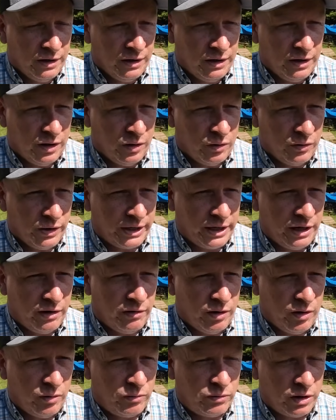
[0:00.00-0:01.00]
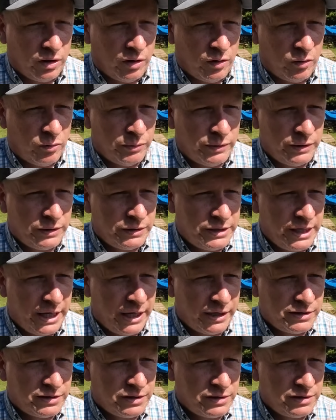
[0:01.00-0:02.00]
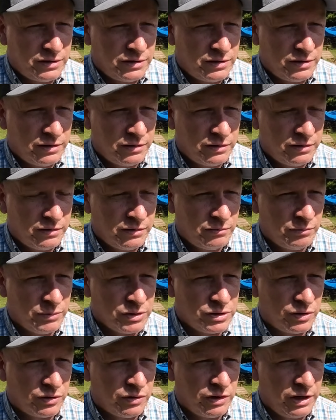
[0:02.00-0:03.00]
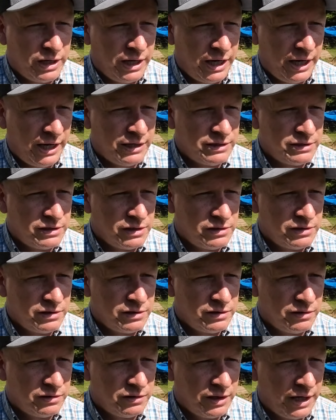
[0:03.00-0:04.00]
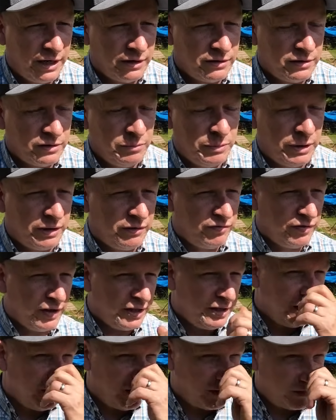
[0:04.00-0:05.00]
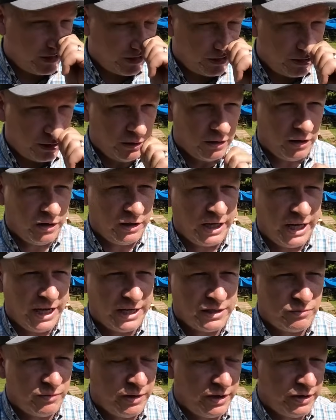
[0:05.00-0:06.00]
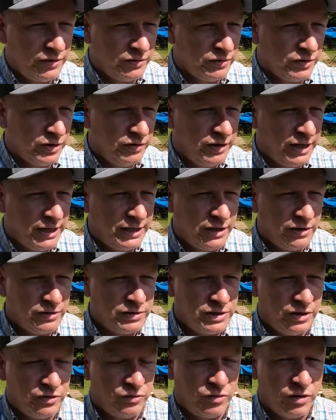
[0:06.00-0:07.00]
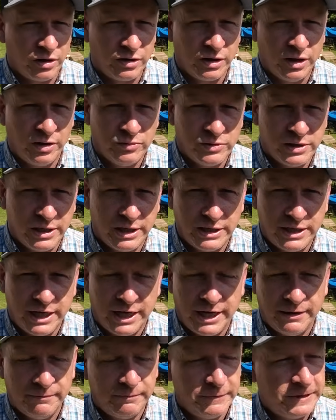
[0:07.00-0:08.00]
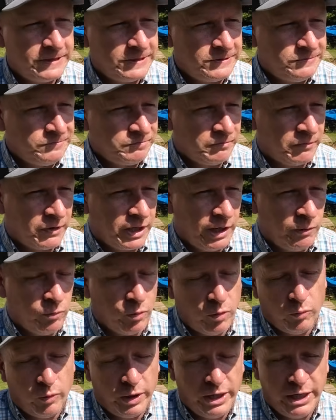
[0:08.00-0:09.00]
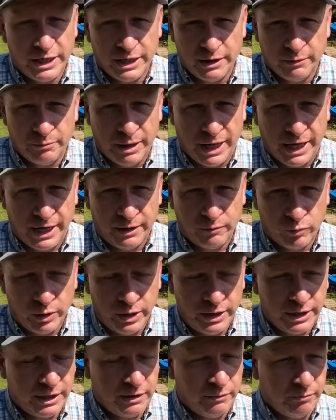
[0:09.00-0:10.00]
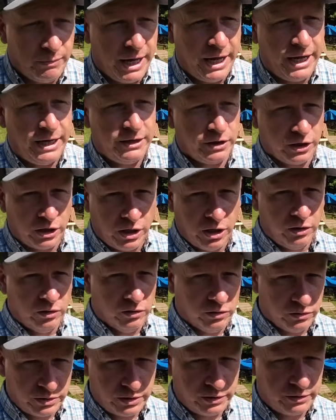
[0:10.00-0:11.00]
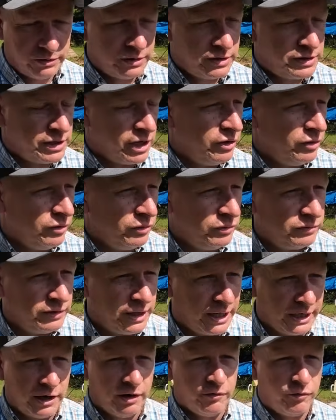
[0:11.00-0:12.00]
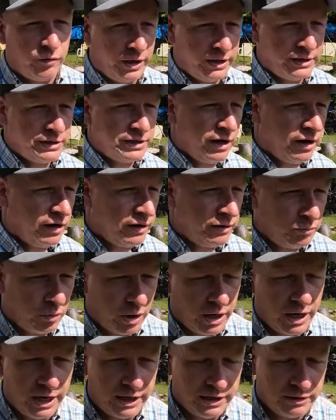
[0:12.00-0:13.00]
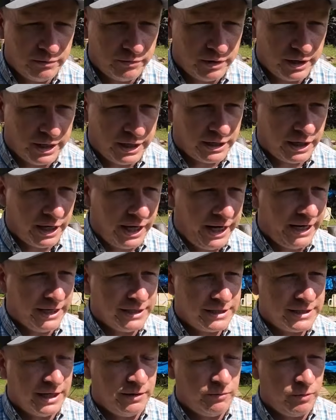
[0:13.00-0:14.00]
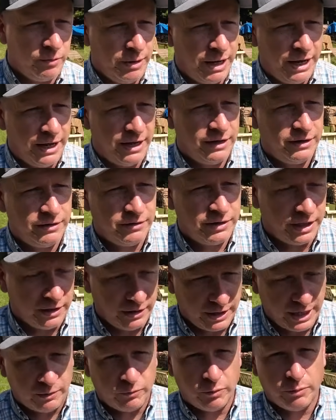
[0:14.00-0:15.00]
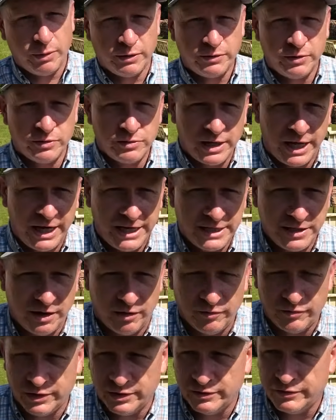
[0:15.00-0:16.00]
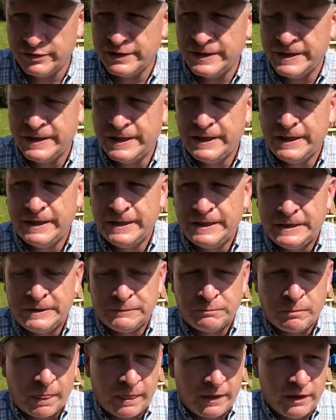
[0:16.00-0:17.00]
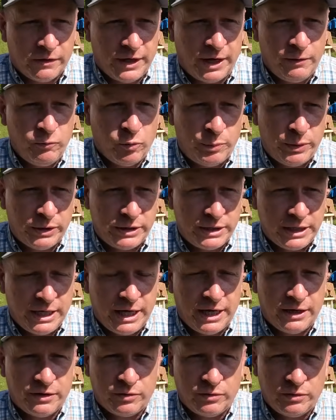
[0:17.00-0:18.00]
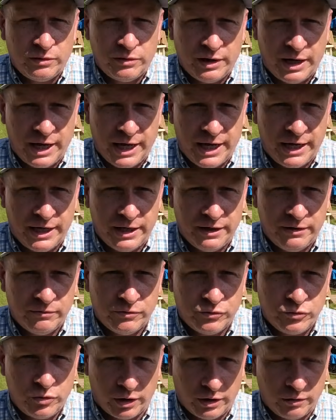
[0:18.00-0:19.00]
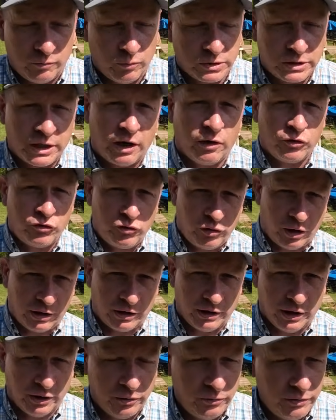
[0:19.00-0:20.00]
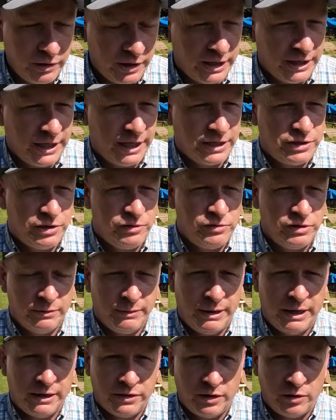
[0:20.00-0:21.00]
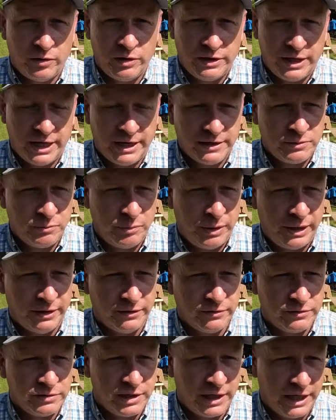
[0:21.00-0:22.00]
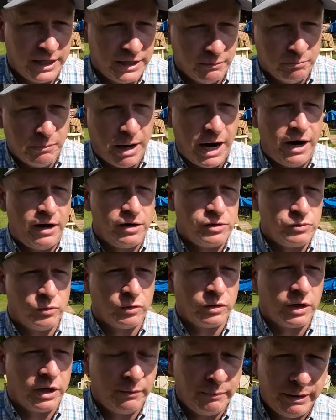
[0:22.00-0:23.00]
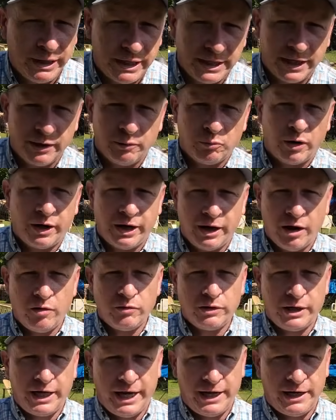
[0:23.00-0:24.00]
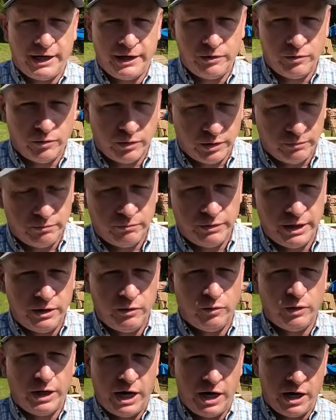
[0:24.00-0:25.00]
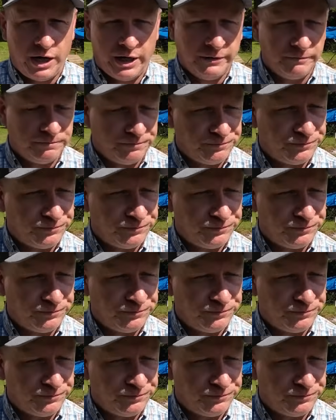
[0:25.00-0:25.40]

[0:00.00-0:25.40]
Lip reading: they go to Oklahoma, Texas, Missouri, Kansas, out to the big feedlots out there. A lot of guys around here will do that. They'll send truckloads at a time. And what we end up buying the culls. So like our friends Don and Brian and Lance that we bought those last off of, they will put together a truck, what's called a truckload, and that's usually about 30,000 pounds. And the buyers will come in, they'll bring all the cattle into an area,